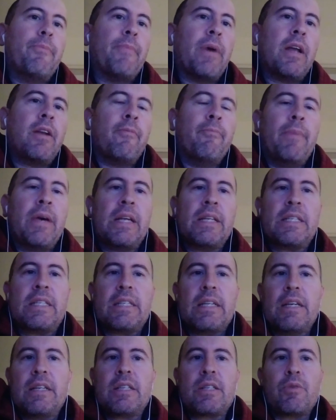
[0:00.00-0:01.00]
might have made
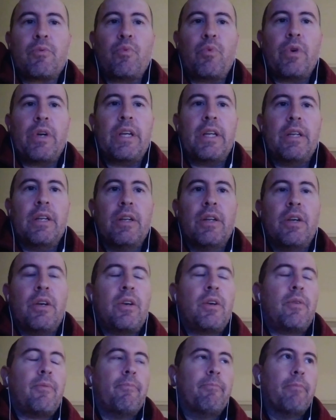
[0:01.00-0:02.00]
sense when
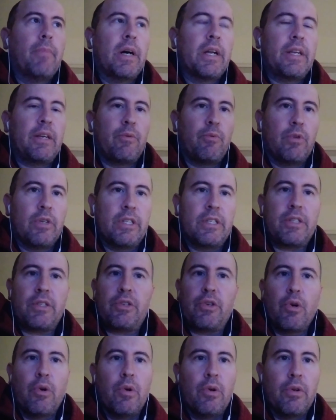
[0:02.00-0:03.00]
money was
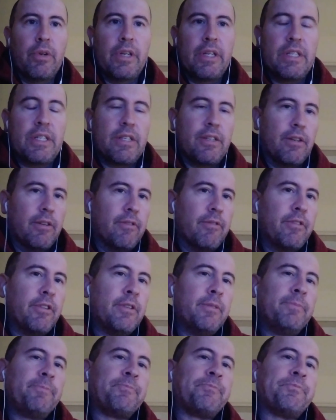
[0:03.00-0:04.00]
gold and
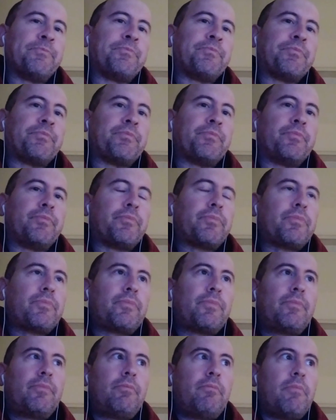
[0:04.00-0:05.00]
silver,
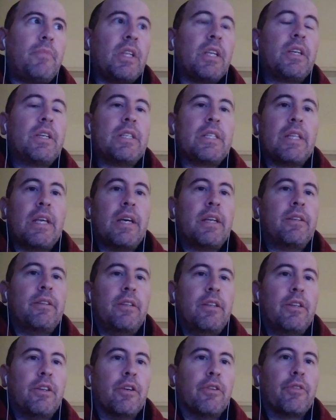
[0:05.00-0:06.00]
because then,
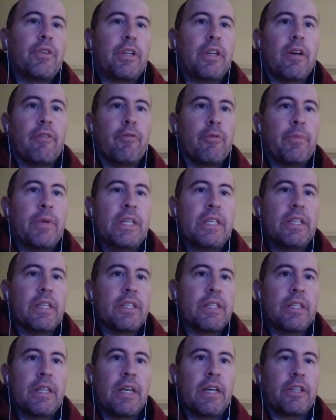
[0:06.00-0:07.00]
the government
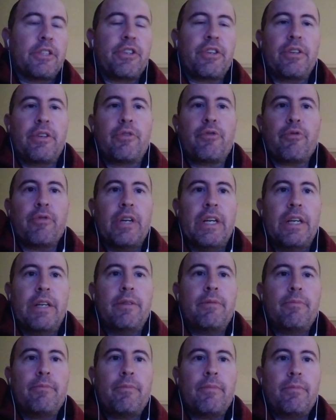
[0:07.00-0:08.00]
doesn't actually
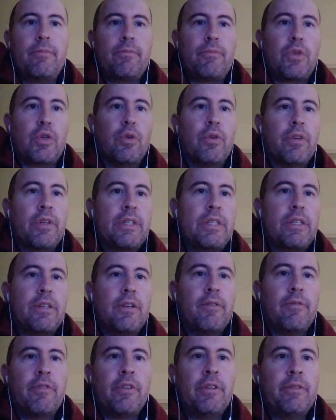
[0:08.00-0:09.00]
create gold and
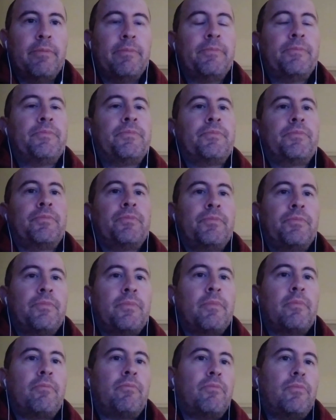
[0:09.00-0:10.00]
silver.
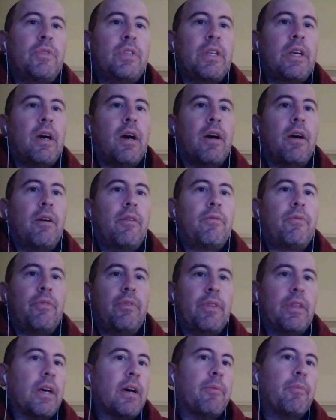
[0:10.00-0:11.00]
So yeah,
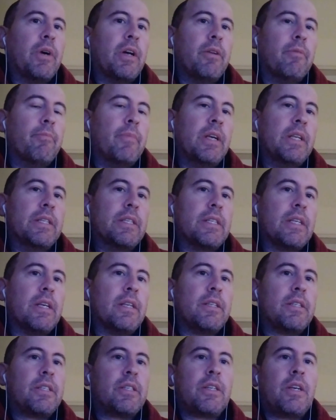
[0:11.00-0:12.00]
that might have made
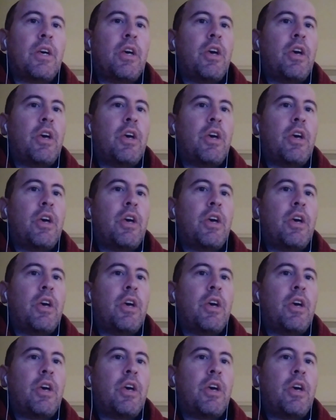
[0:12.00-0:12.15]
sense.